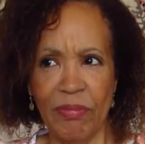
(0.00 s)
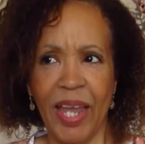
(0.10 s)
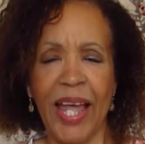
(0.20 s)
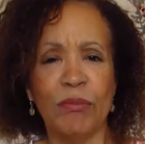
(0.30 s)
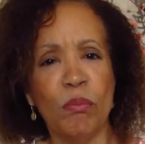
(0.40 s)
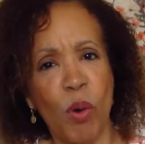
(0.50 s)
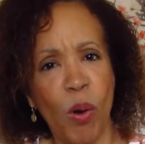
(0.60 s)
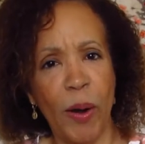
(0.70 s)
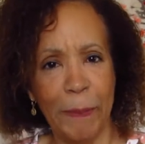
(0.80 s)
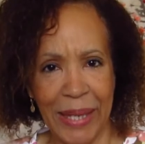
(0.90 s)
and
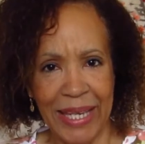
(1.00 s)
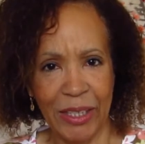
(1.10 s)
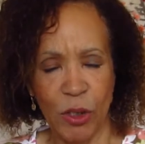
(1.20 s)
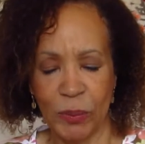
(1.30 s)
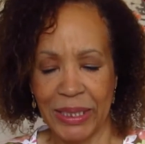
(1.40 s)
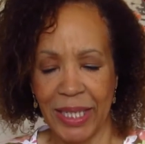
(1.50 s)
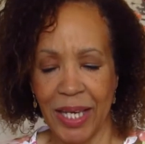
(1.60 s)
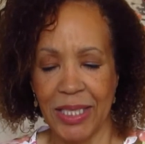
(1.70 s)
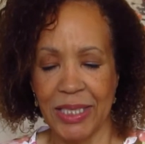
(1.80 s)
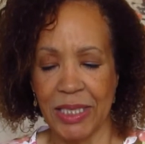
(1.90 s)
more mango,
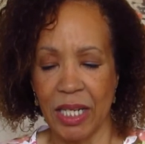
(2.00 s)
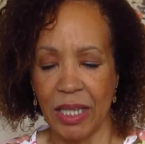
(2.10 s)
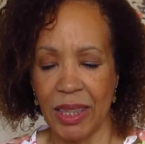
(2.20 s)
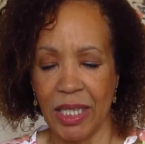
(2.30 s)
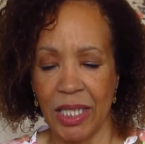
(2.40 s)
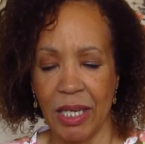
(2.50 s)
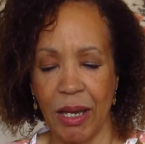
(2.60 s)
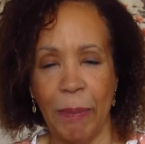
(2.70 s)
because the uh,